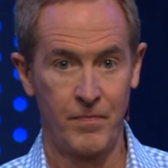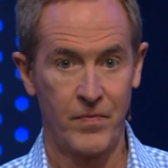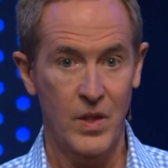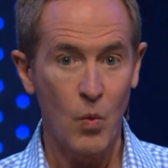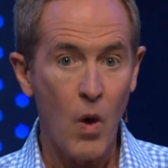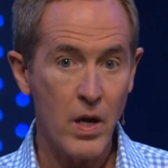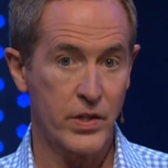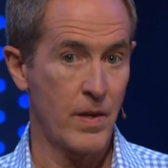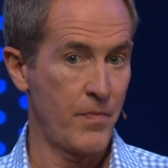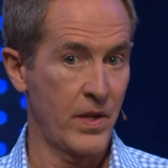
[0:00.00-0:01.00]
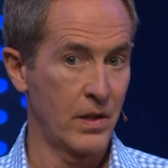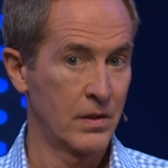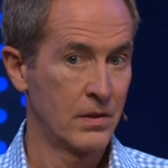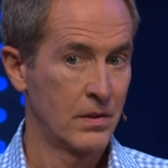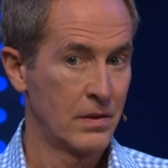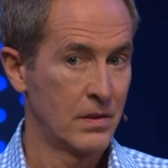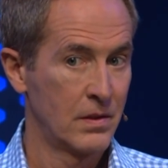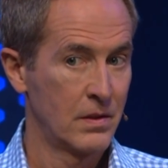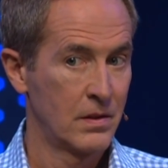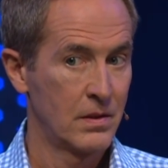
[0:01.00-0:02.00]
You want something,
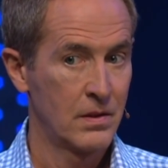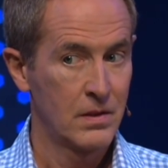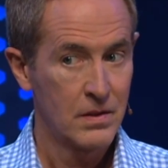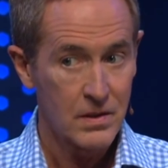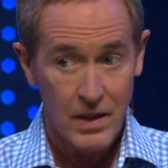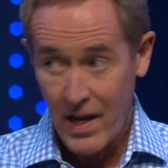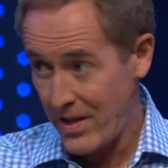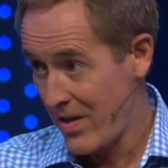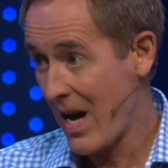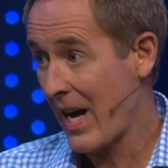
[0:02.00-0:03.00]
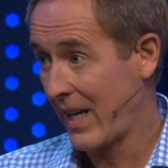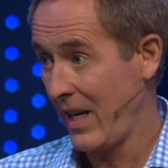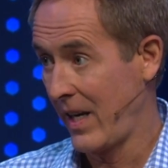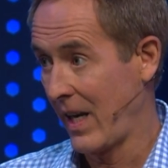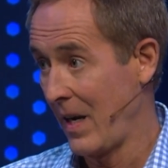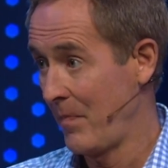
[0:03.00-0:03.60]
and you're not getting it.